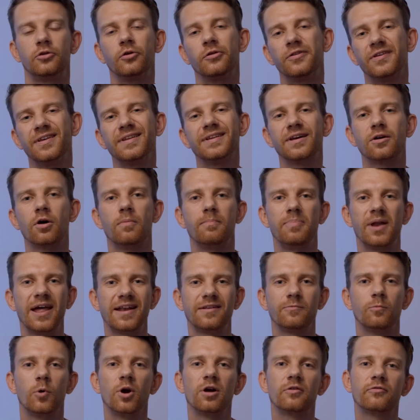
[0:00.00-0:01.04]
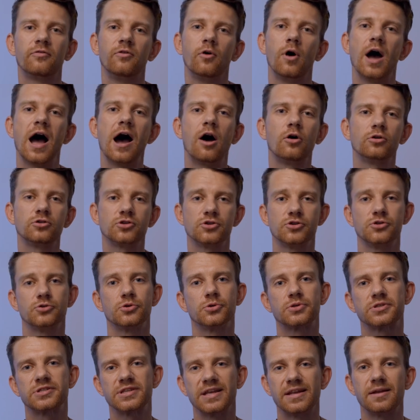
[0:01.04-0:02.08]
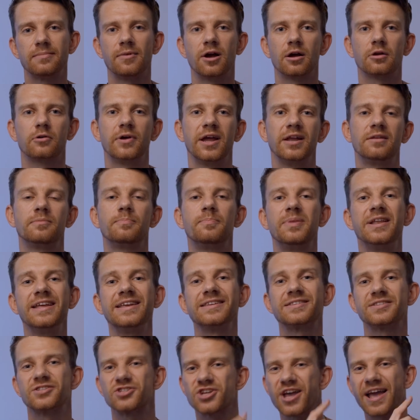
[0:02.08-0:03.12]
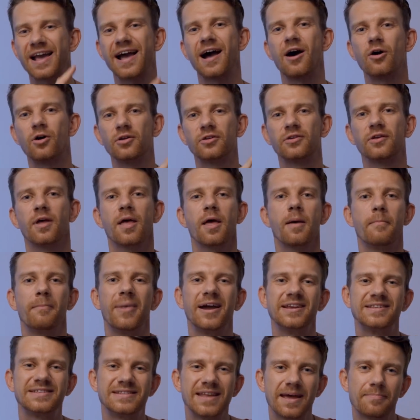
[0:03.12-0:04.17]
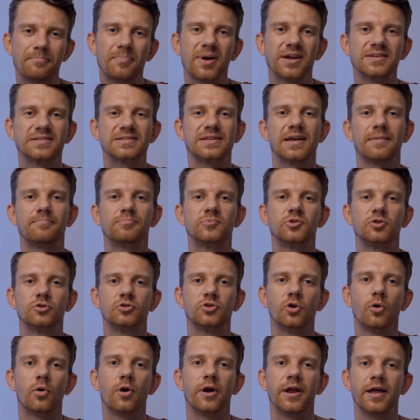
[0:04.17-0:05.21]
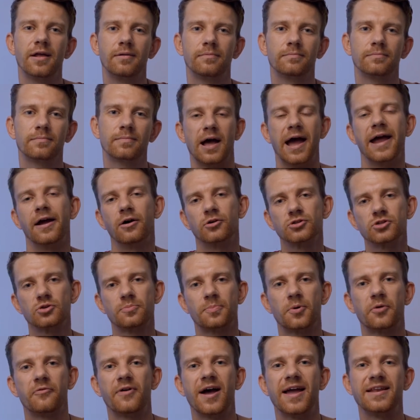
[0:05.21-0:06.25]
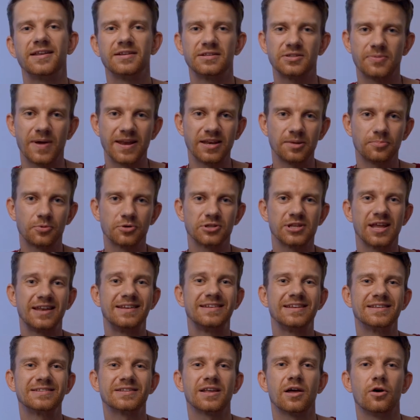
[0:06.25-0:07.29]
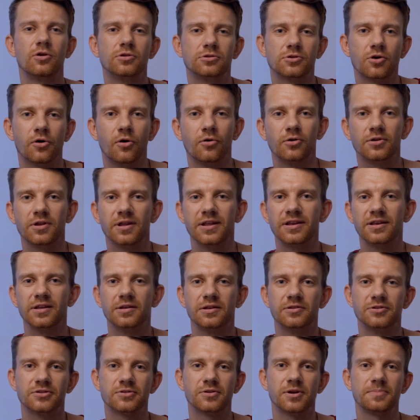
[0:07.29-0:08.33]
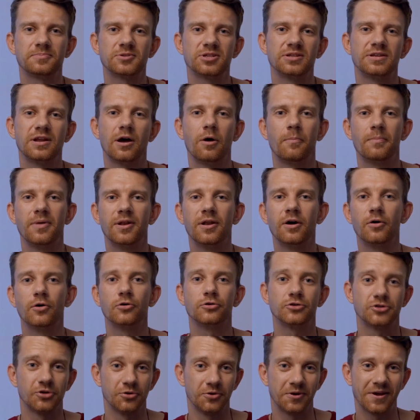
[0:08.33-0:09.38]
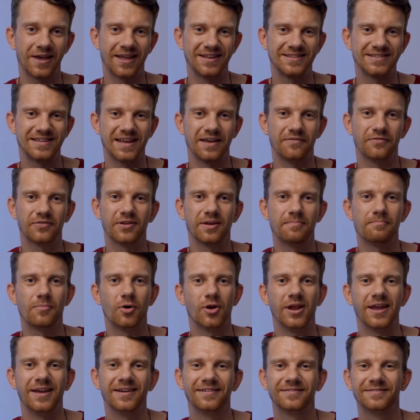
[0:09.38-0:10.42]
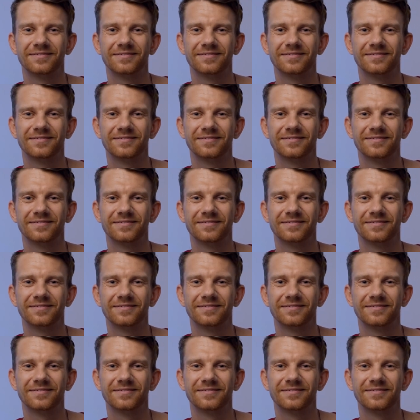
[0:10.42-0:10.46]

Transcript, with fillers: To see the complete workflow how to use Cinema Grade, please check out my step-by-step tutorial. I also provide a 20% discount code in the description down below so you can save some money.